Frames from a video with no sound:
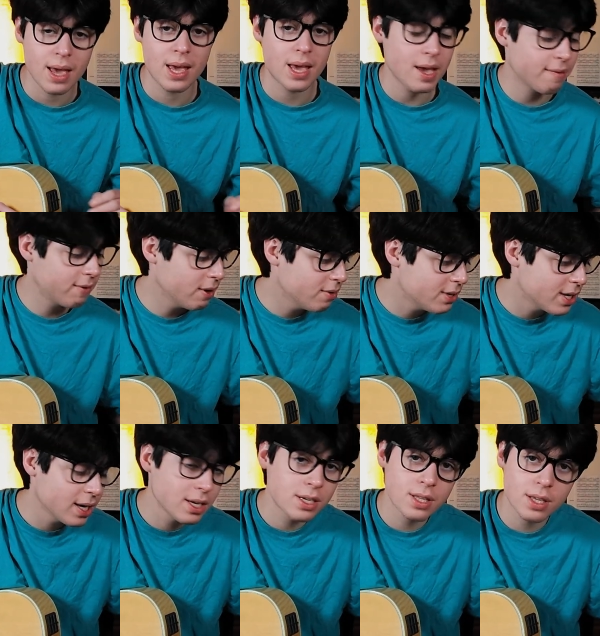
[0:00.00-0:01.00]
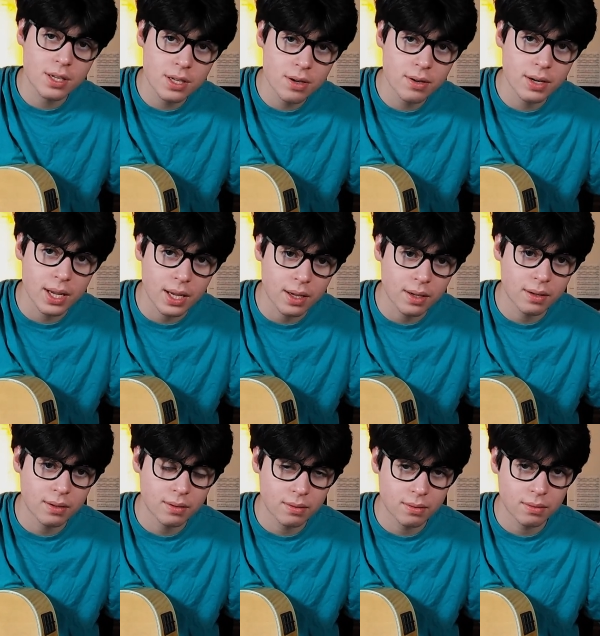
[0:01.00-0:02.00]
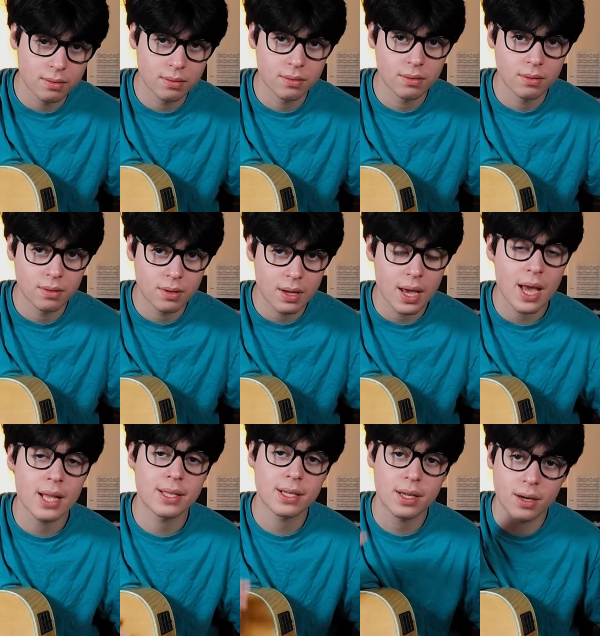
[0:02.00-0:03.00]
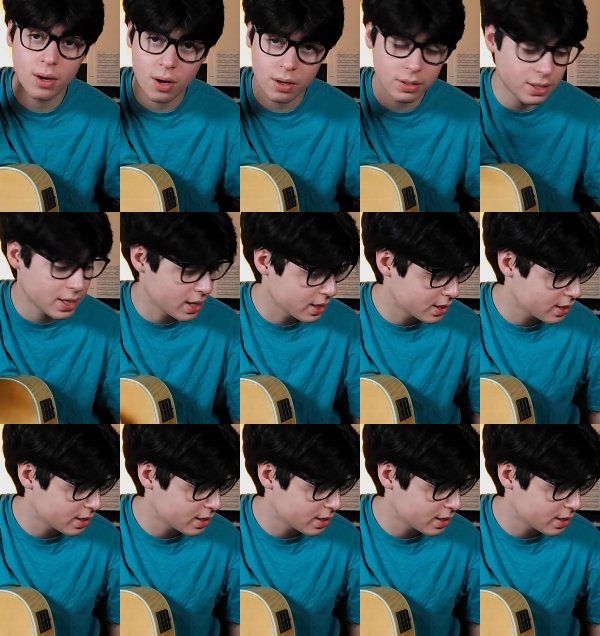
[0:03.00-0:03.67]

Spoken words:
If you change the tuning, it's gonna all change.